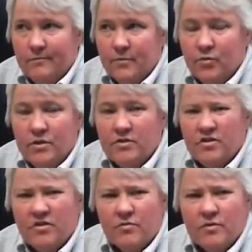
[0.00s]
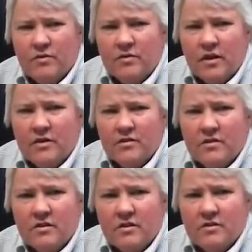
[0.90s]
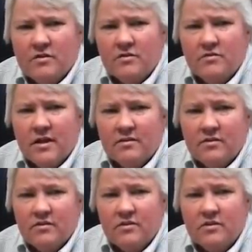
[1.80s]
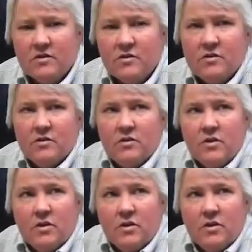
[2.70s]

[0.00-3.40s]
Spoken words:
We started with you guys, I think, in 2006, and